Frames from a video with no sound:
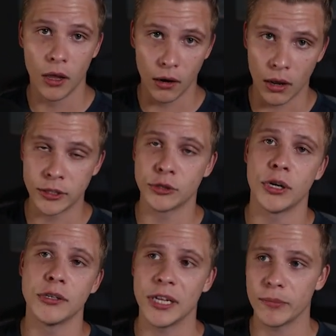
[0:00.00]
Lots of
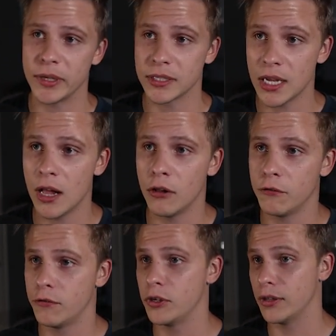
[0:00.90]
traders like
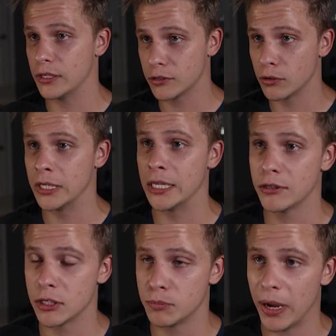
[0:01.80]
myself, they sold it
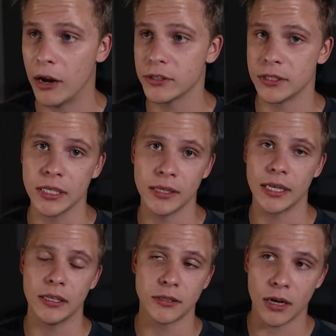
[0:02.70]
into this bounce thinking
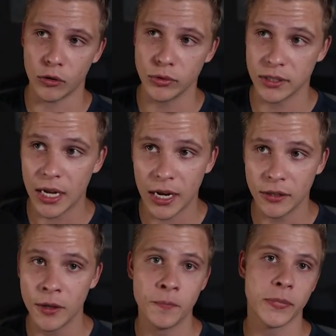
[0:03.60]
that the stock was dead.